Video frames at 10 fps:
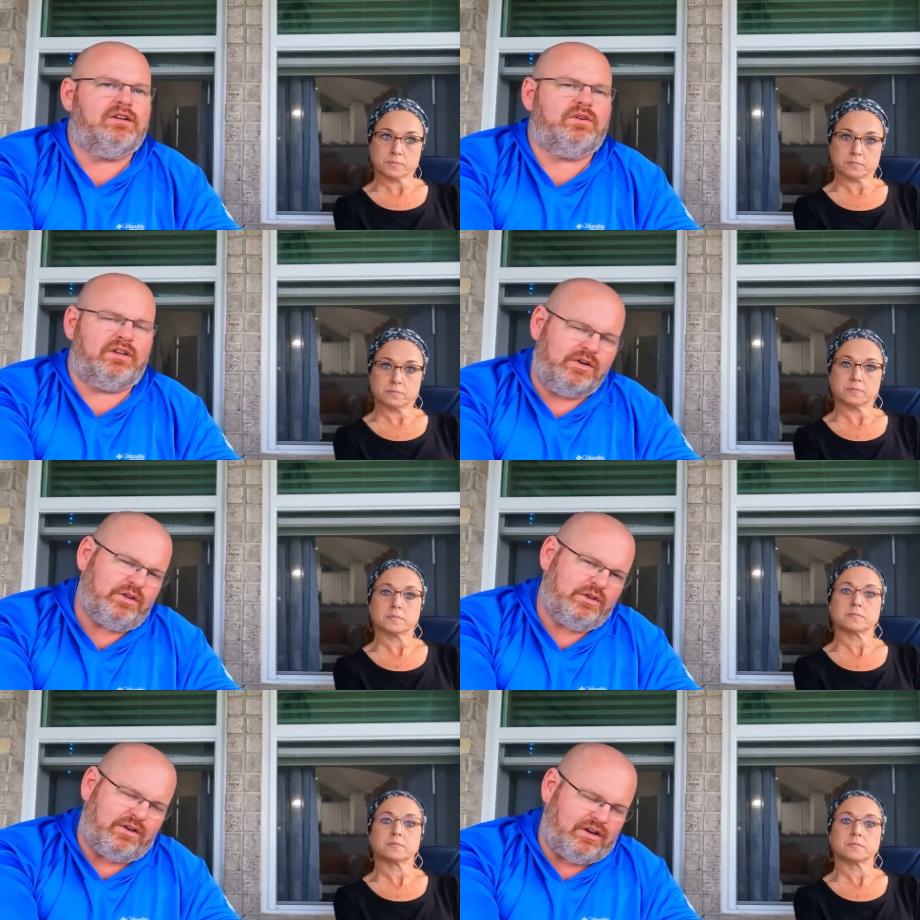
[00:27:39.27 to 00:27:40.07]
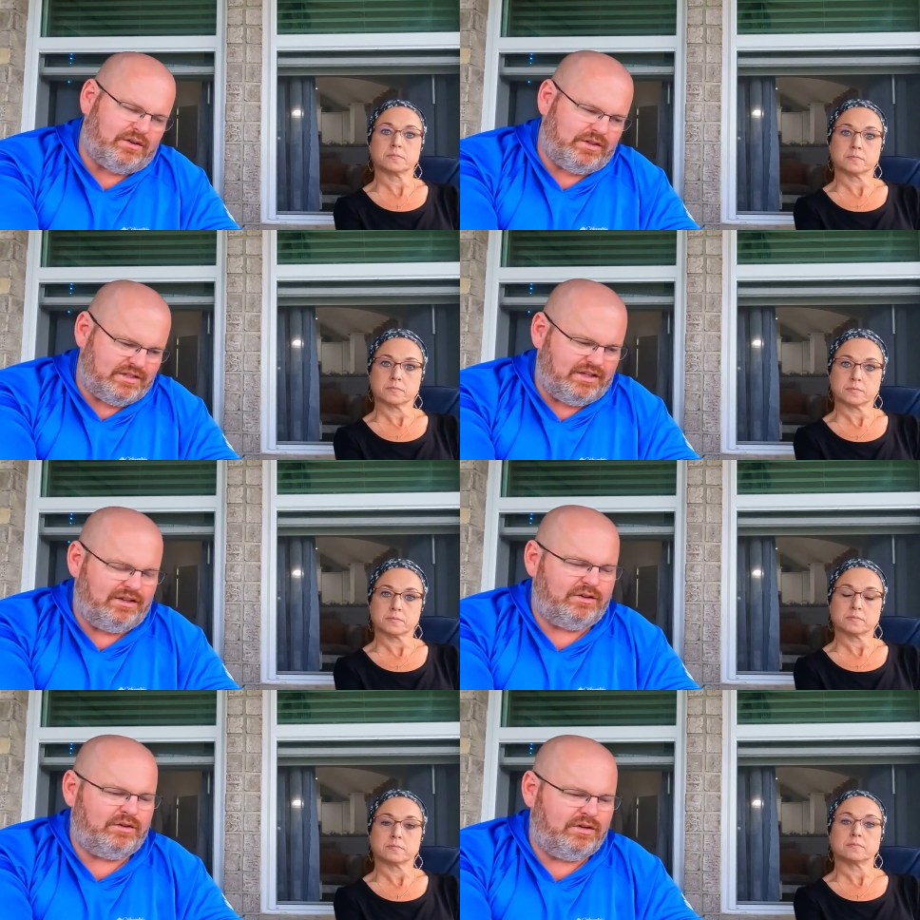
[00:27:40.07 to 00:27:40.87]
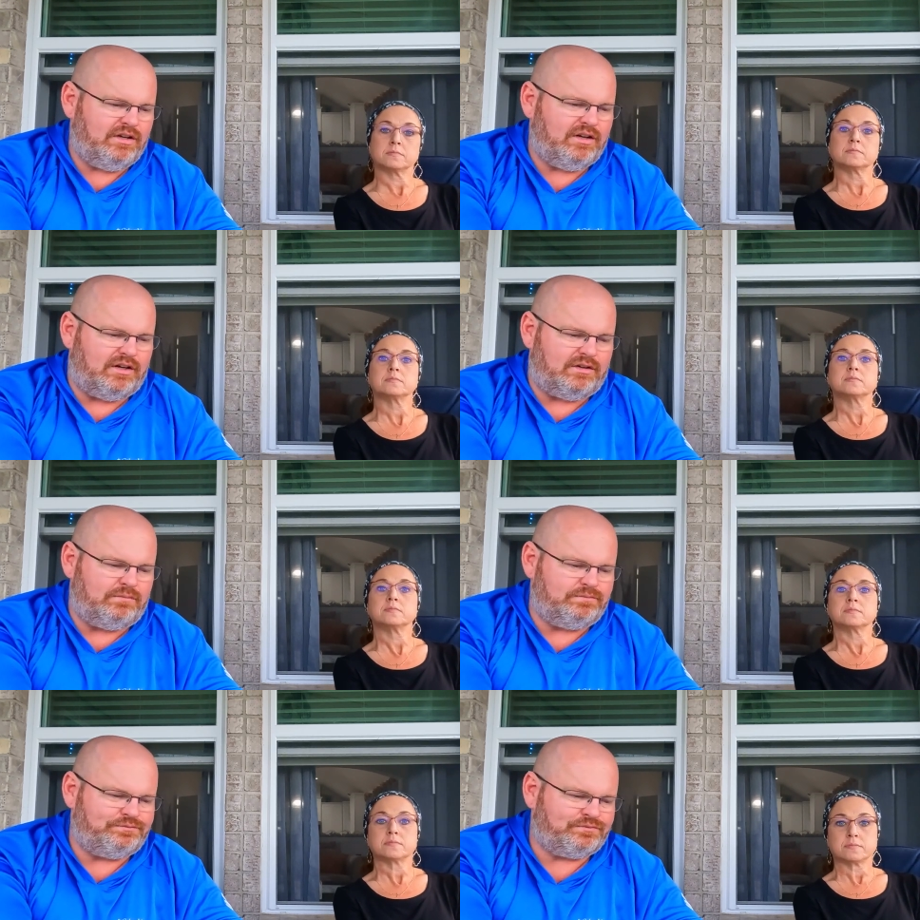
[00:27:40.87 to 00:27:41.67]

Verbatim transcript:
Speaker 1: We know who you are. We see you. Um,